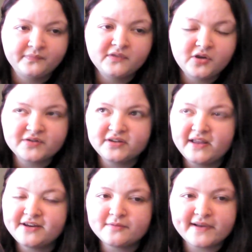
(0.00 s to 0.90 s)
You have to
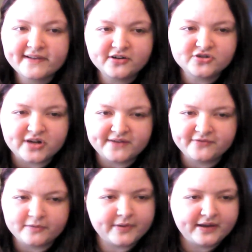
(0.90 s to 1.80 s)
let your mascara dry
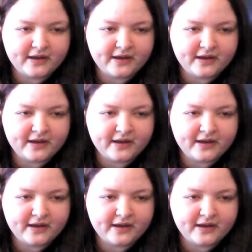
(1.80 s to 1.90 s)
for a bit.